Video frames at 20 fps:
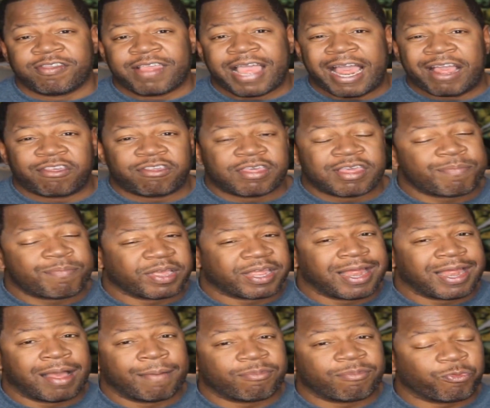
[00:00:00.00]
as she
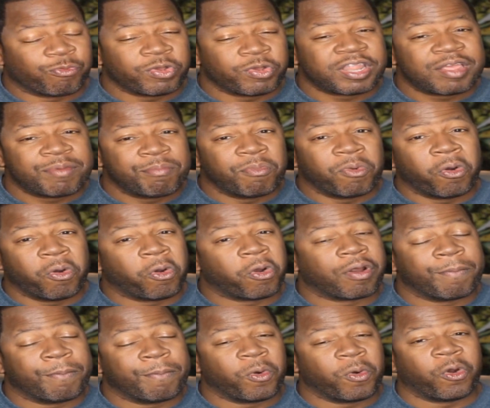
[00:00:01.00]
becomes really more and
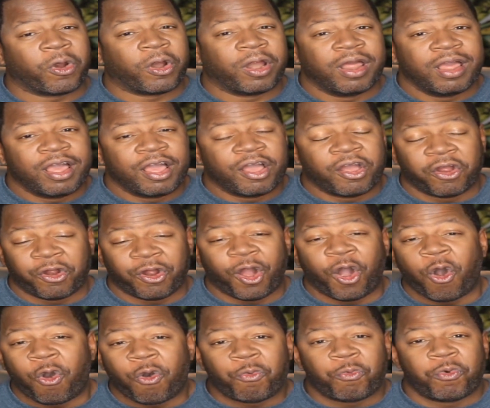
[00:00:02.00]
more her
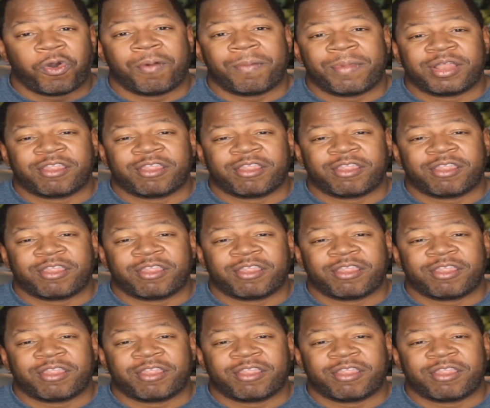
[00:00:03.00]
own woman,